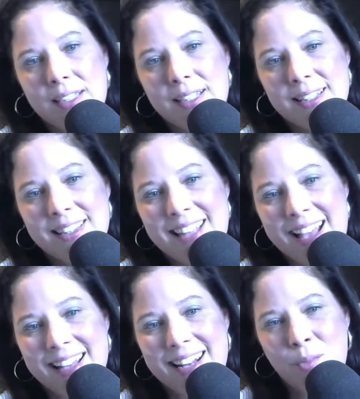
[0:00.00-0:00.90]

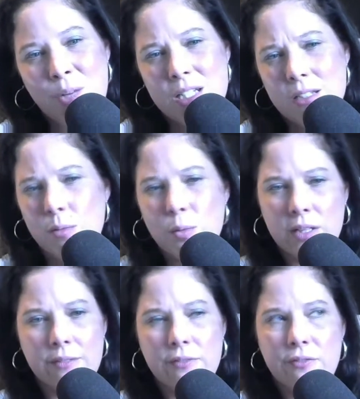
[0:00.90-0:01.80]
that I wish would
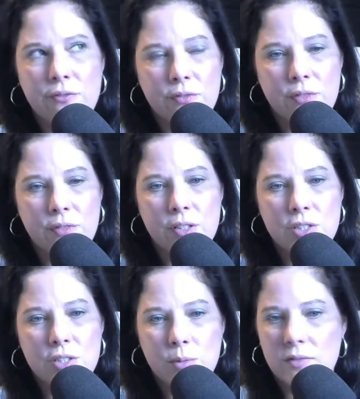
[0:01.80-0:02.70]
have
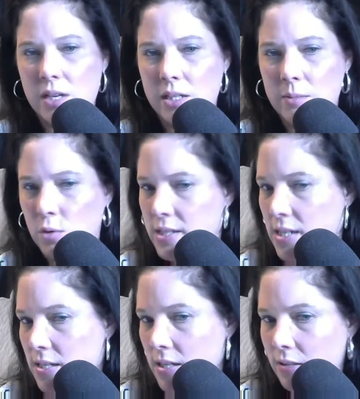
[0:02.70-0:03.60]
she would have gone in more
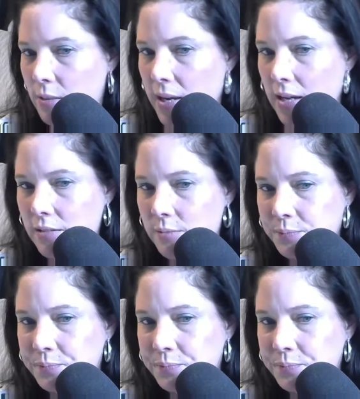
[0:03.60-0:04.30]
detail about.